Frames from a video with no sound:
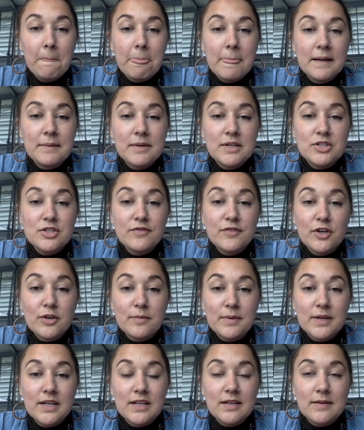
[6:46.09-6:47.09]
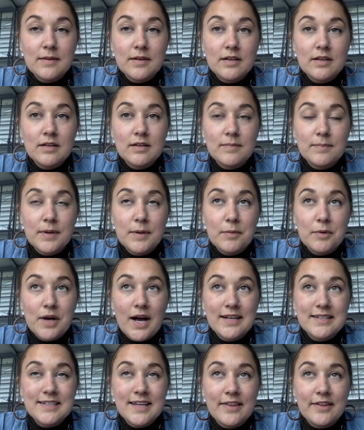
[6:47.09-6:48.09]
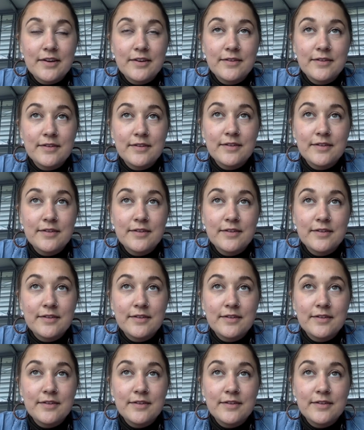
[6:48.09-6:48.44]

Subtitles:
A bunch of European people got together,